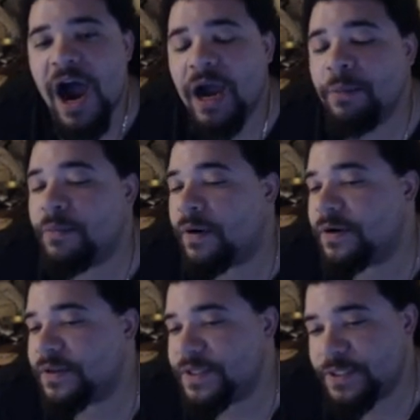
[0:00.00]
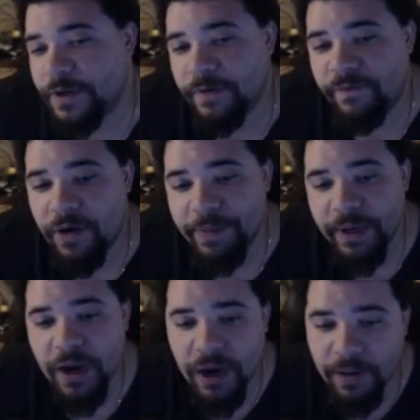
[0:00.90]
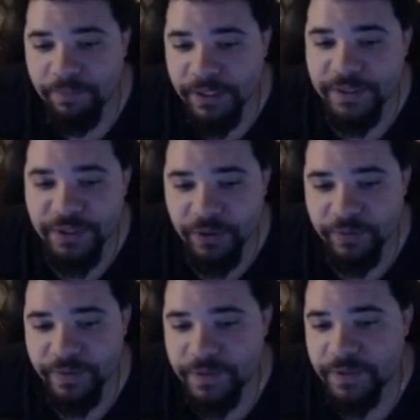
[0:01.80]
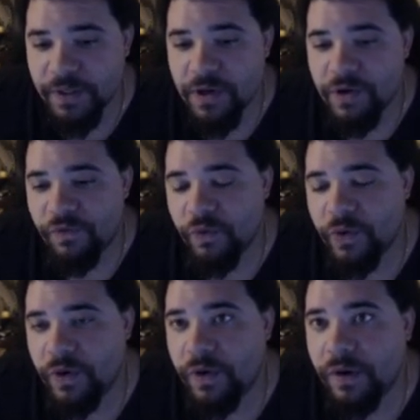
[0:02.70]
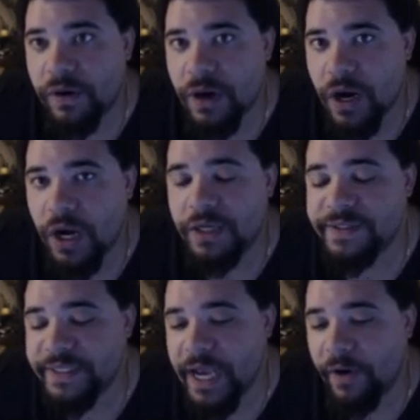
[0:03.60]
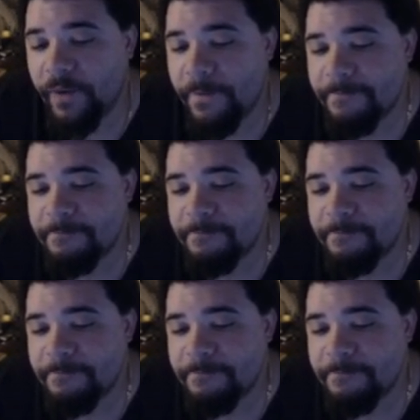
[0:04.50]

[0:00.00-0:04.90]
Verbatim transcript: I'm currently farming uh, Bloodstones for uh, CL.